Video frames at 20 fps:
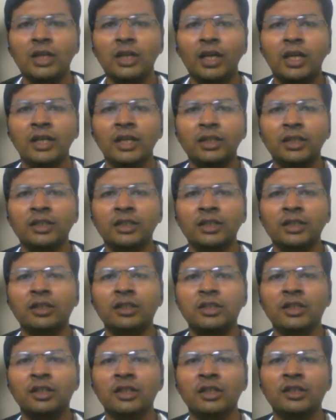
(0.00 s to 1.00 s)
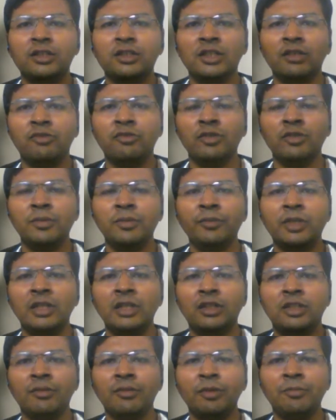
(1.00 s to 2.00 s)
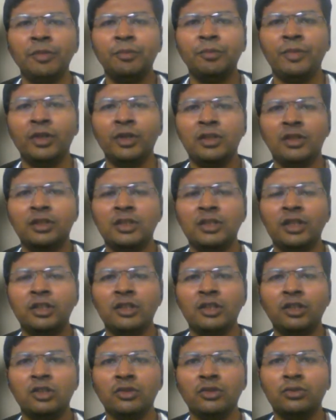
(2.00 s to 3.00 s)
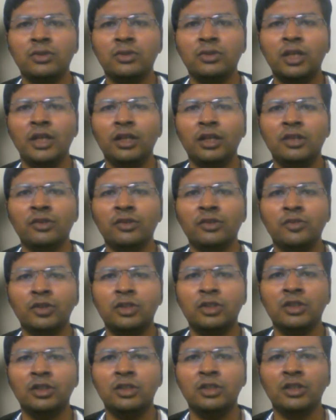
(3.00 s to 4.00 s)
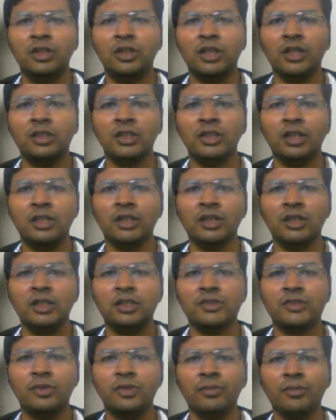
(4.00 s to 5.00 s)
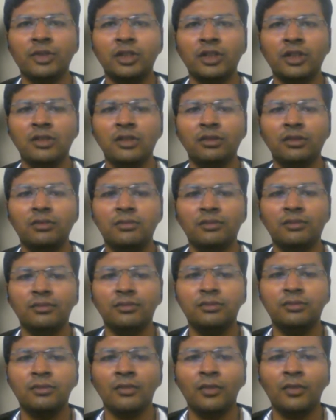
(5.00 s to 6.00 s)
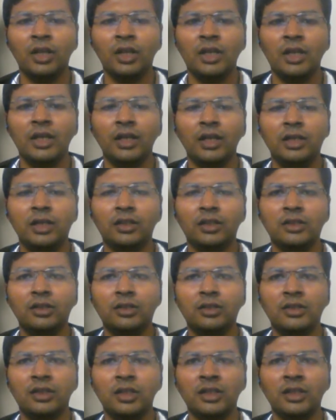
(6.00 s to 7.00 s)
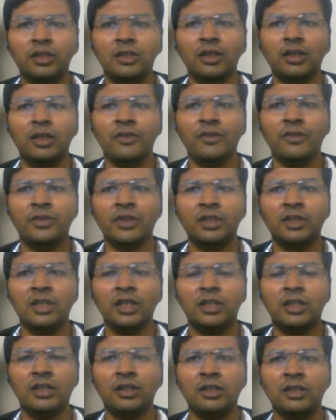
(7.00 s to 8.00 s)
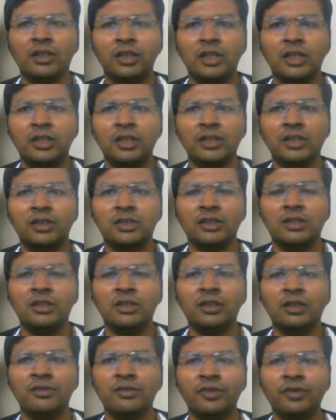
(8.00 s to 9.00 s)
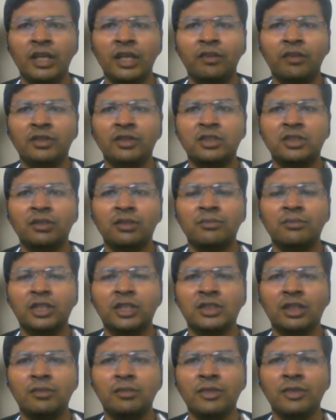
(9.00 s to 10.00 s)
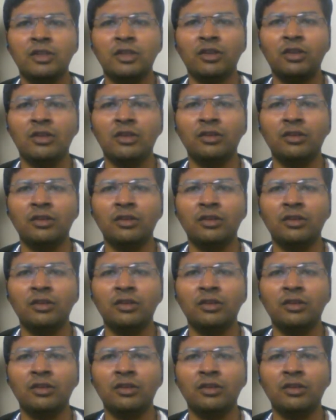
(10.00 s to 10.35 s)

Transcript: And then there would be multiple people under that queue and who would take that case from there. And then after that case, we have some assignment.